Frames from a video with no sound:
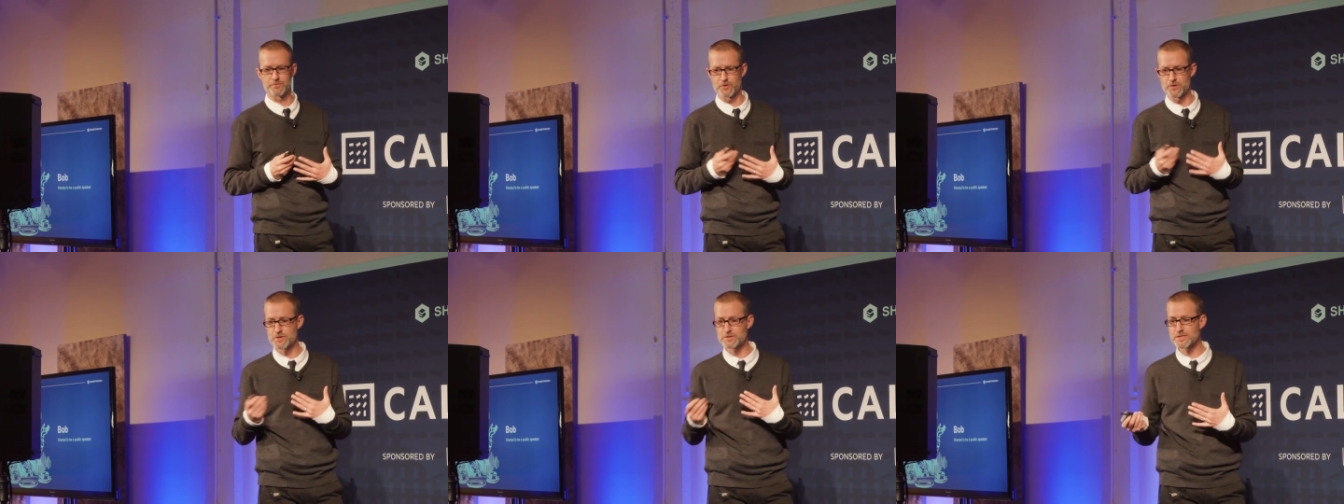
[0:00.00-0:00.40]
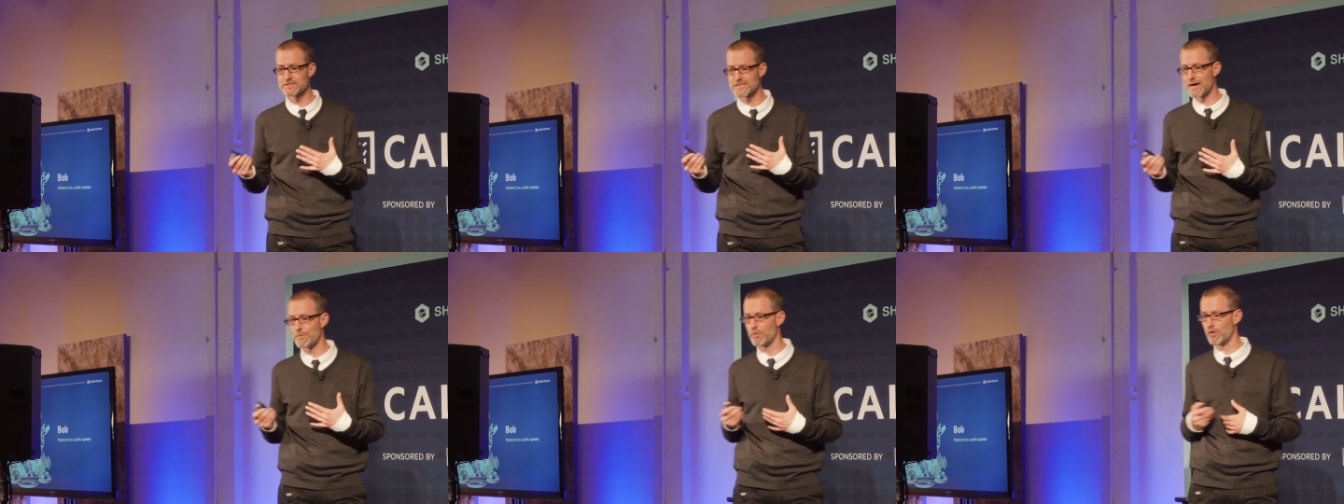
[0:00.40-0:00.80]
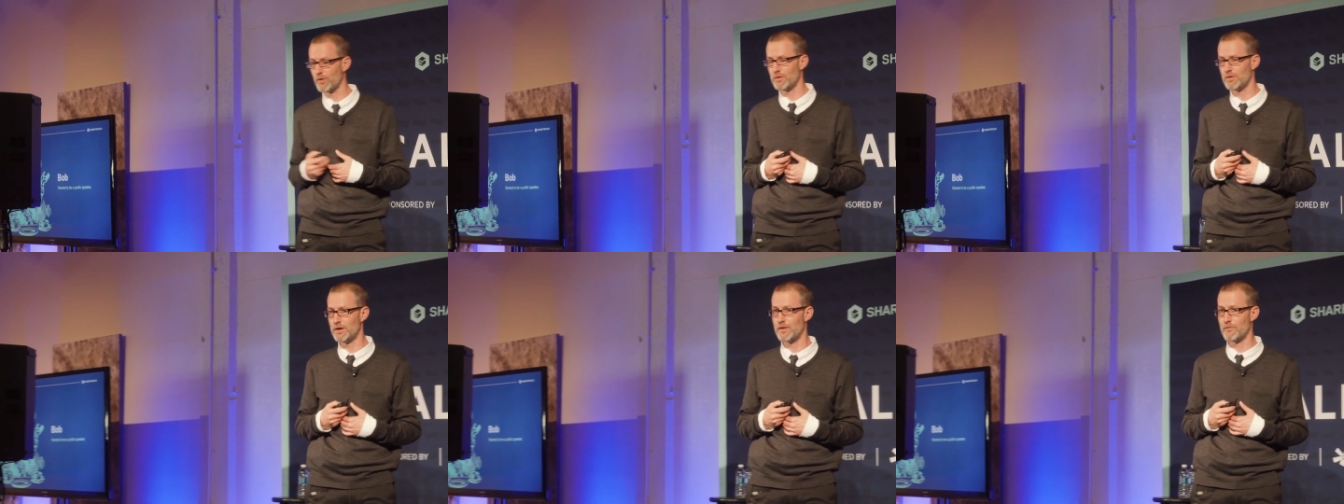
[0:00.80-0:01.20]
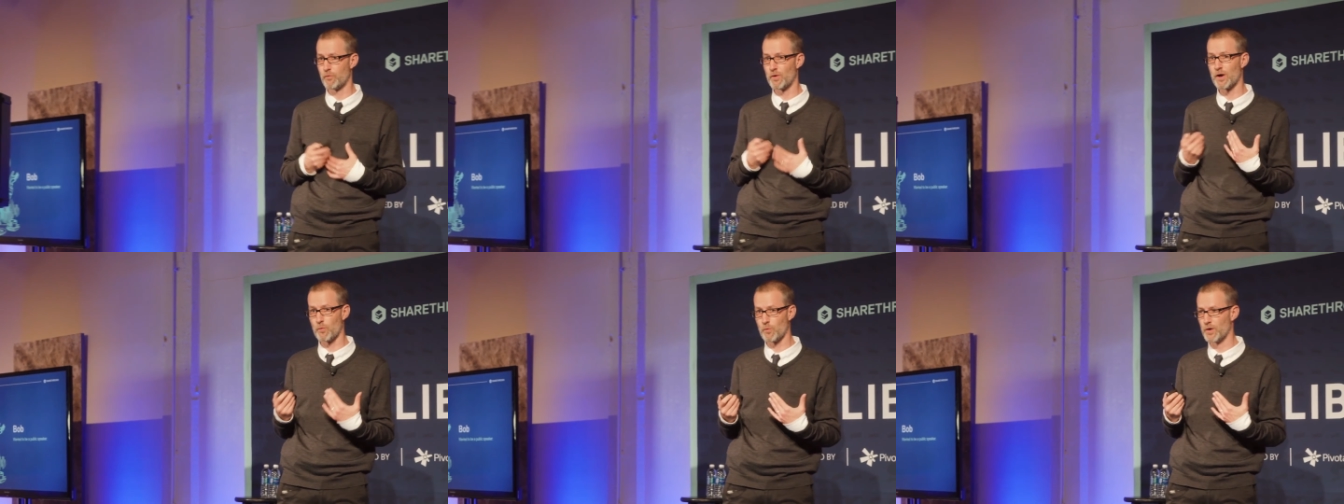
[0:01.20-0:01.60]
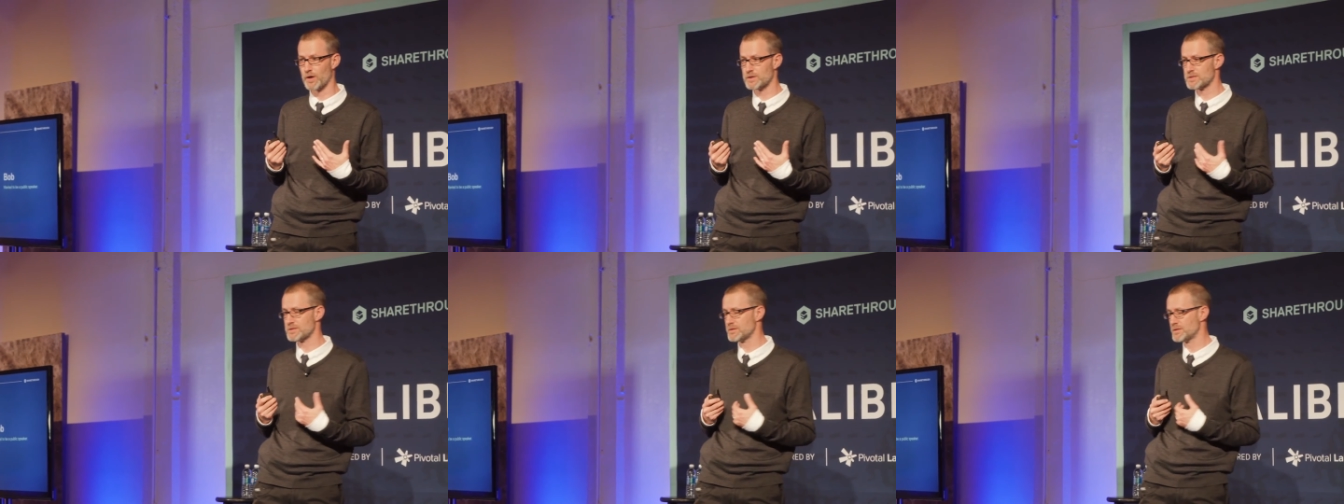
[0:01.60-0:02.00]
So here's an example of where it
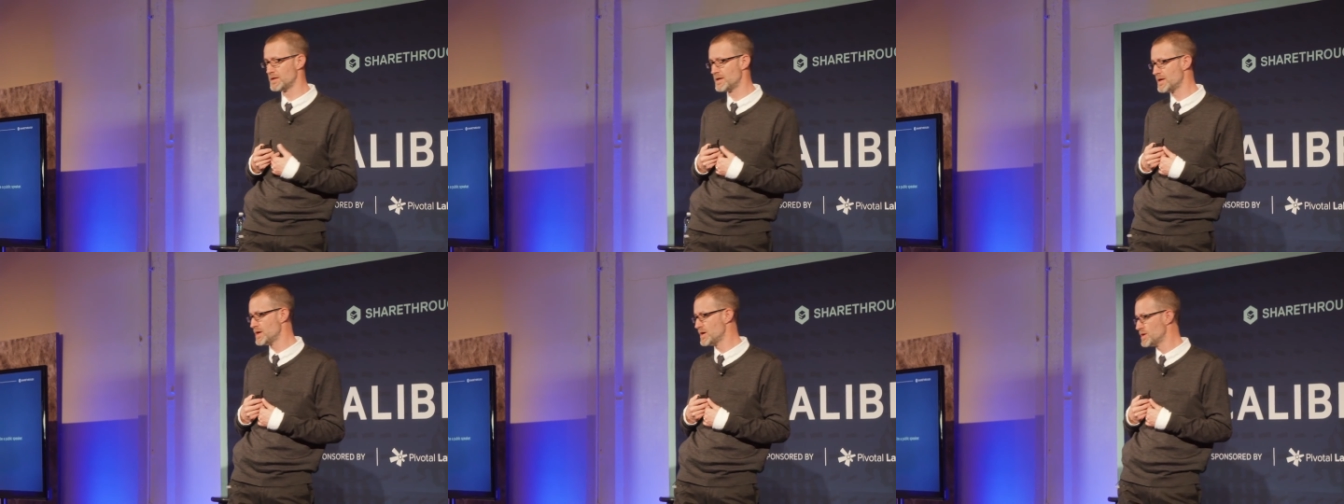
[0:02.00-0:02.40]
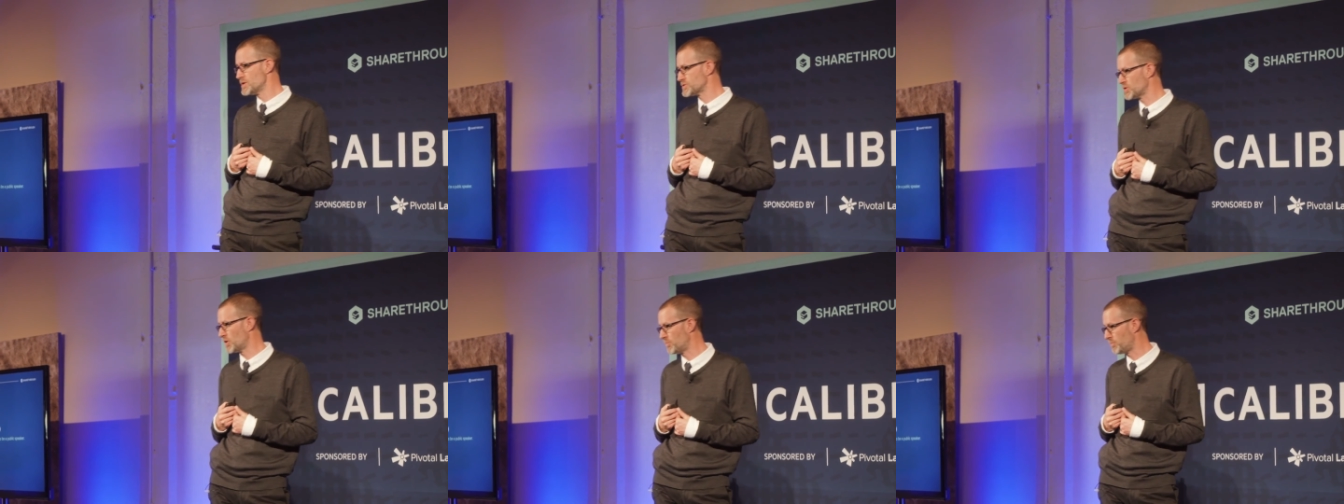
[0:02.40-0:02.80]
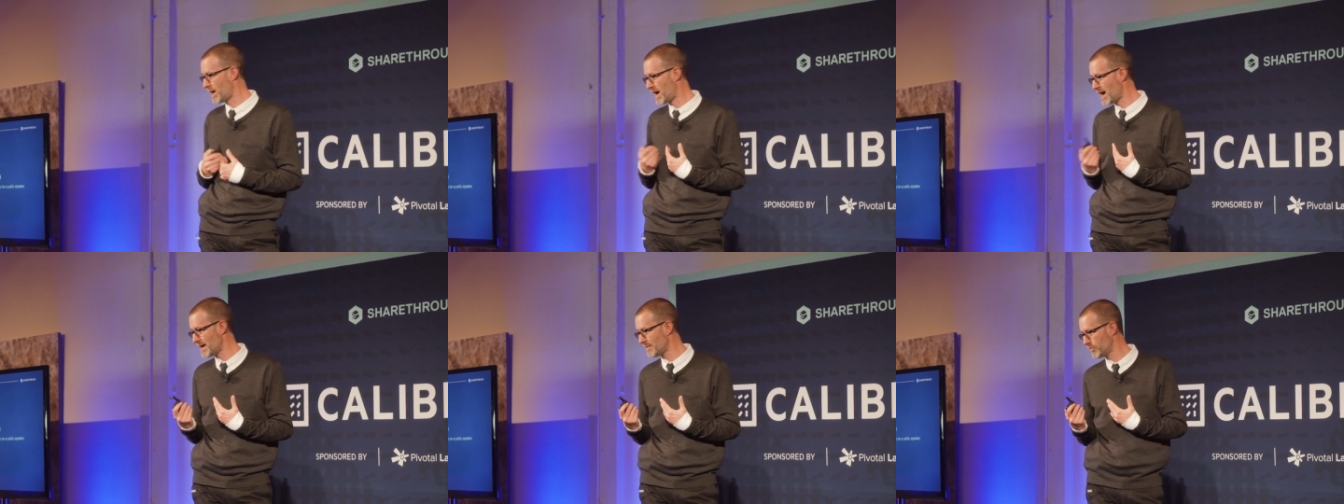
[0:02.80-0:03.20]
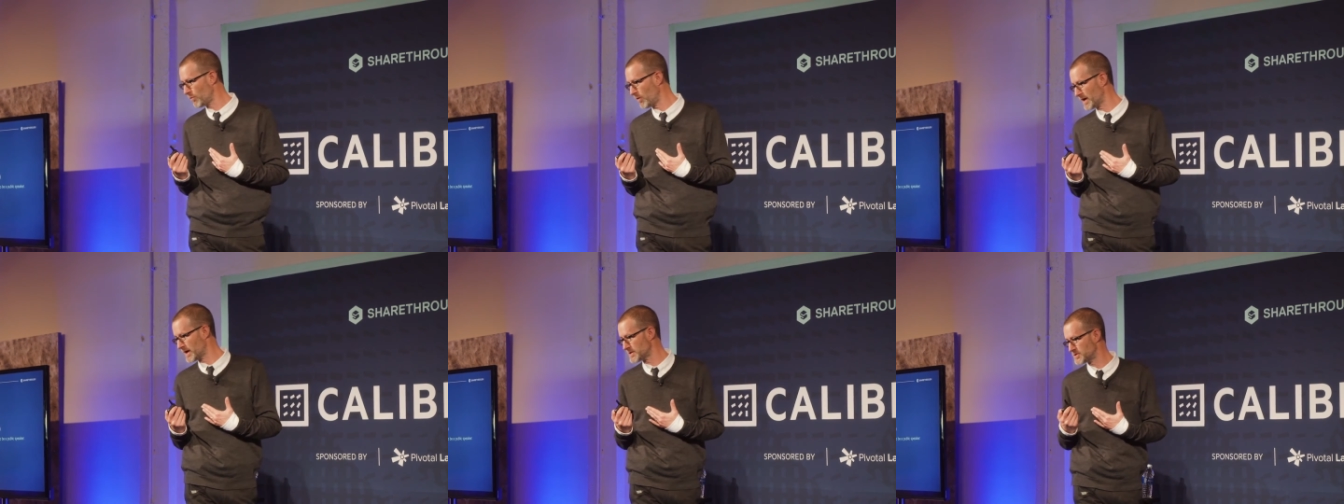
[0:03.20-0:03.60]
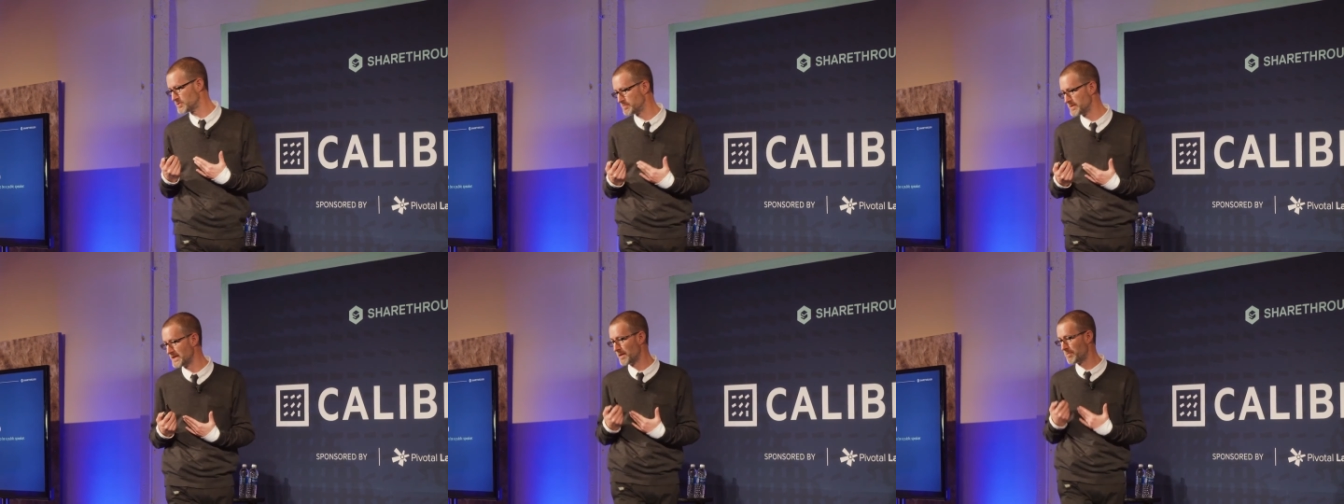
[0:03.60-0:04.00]
worked. So Bob wanted to
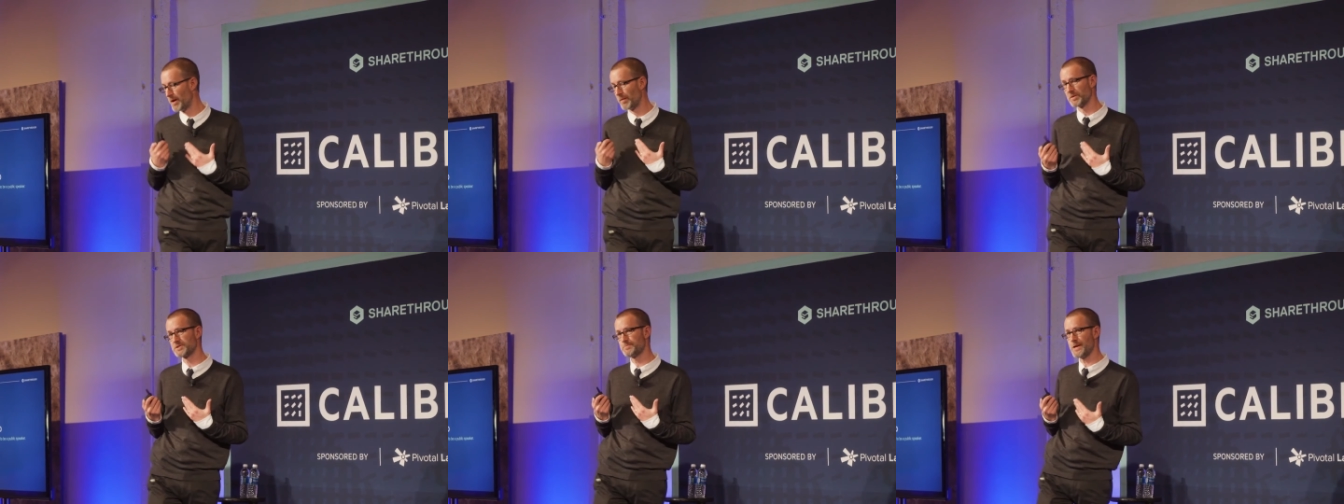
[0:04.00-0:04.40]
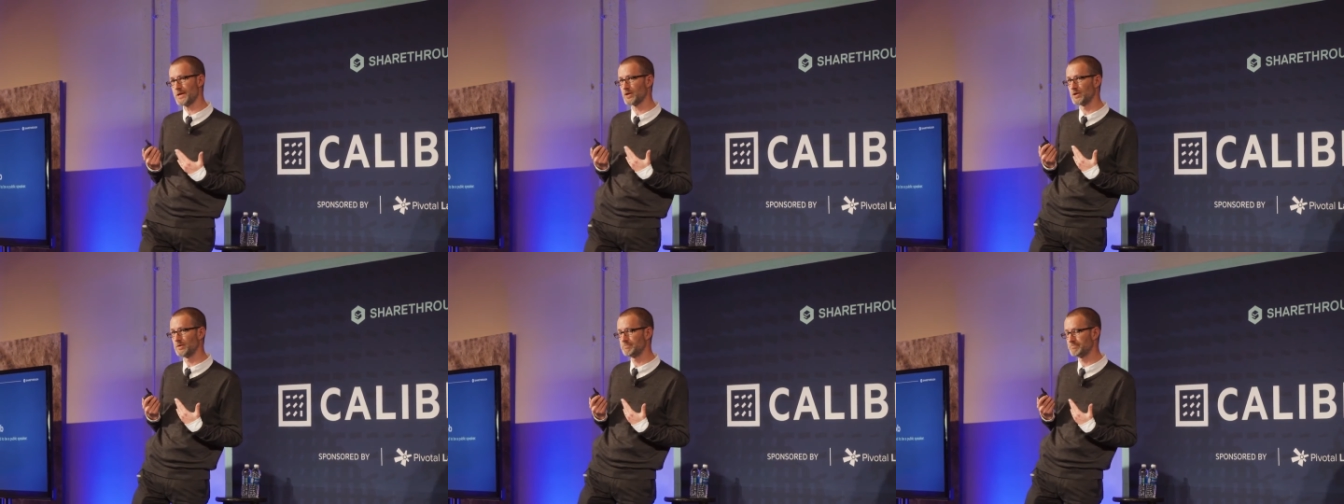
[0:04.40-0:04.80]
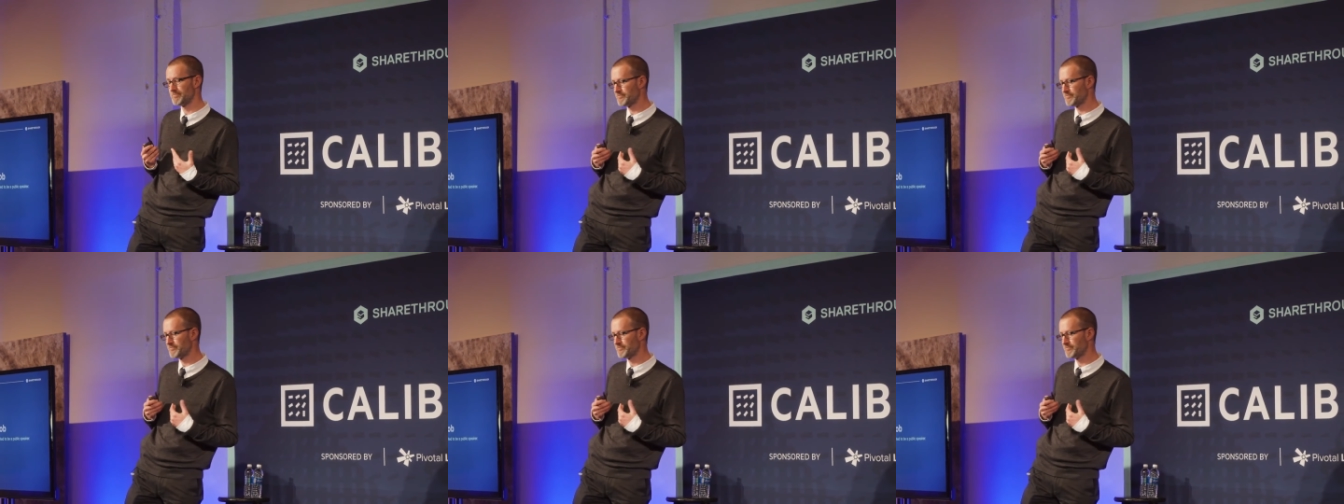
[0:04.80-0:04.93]
be a public speaker.